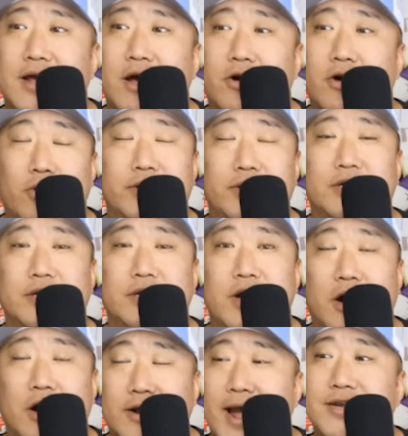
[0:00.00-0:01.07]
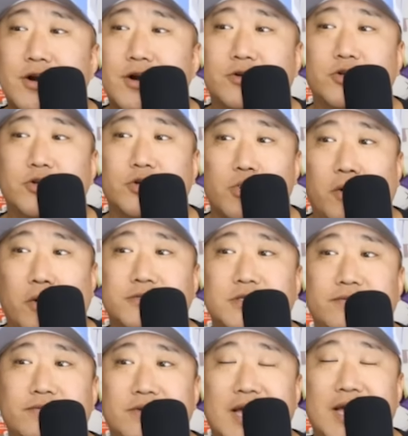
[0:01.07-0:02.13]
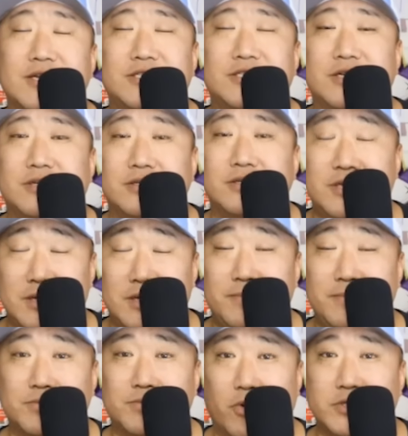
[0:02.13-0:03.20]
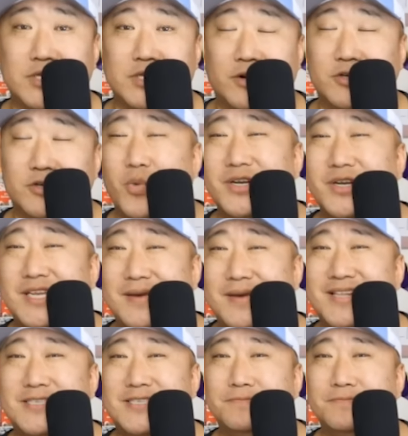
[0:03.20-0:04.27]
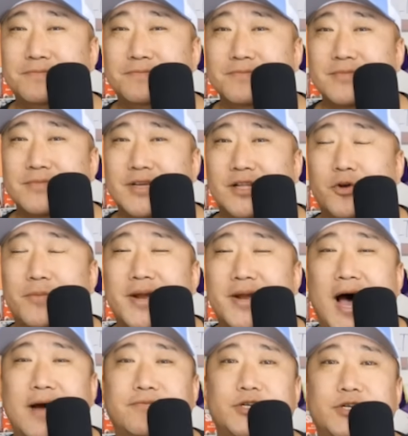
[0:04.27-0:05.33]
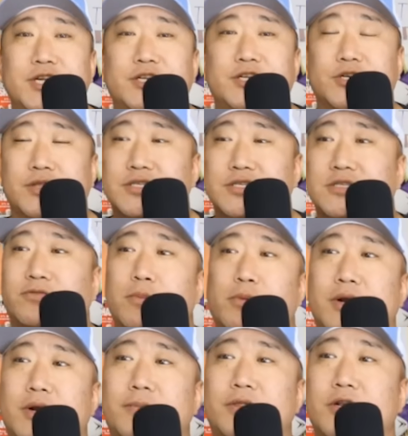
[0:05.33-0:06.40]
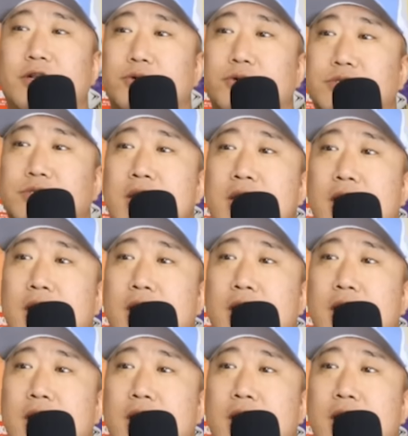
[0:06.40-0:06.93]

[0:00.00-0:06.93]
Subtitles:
according to our guy, Darren Doogie Wolfson of KSTP Sports, there's one team that's a little bit hot for teacher. This is from Bring Me the News.